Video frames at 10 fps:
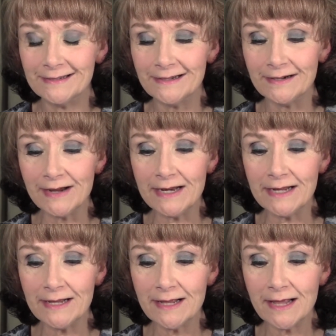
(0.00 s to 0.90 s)

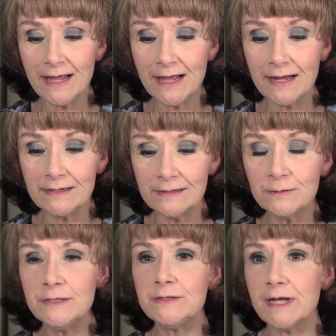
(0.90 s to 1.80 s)
Alrighty. And
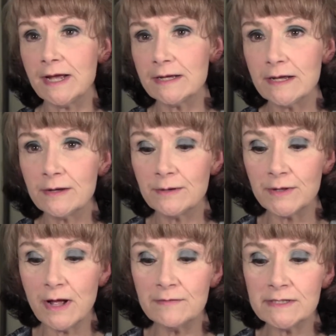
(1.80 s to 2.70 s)
who do you tag? Well,
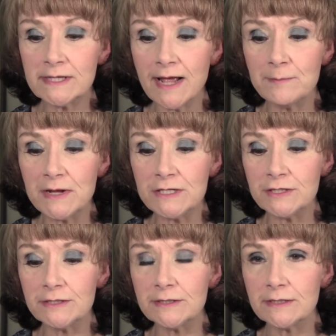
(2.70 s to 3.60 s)
obviously I
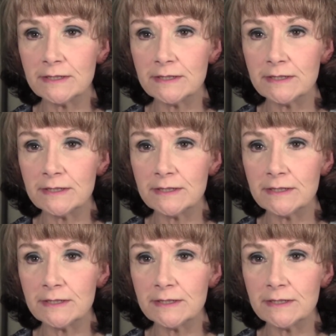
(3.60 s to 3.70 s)
mentioned